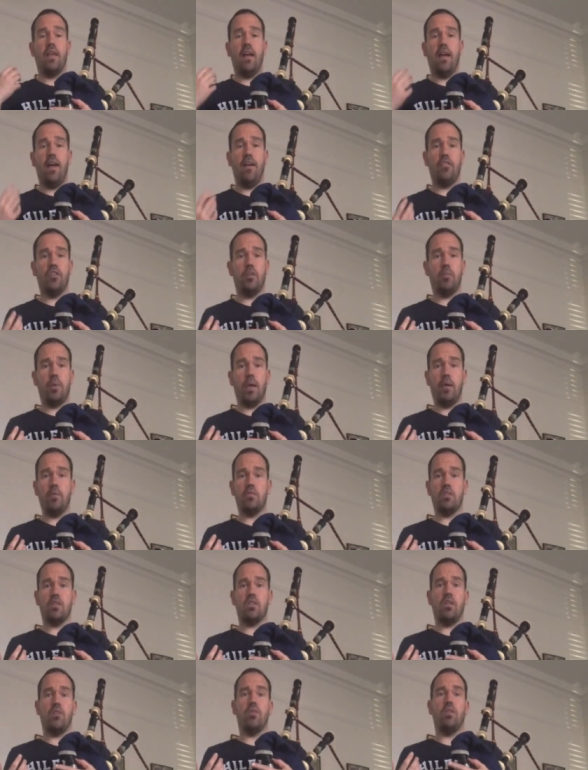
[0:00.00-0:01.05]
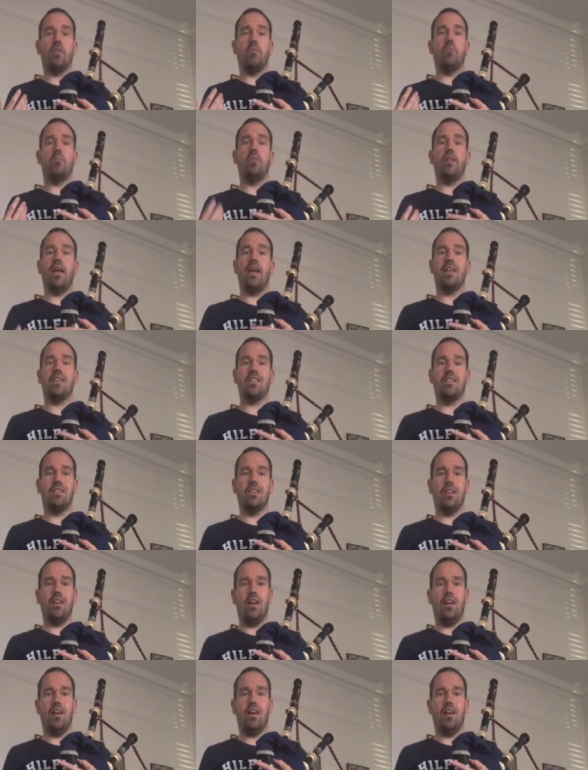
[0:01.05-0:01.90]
If your pipes are sounding pleasant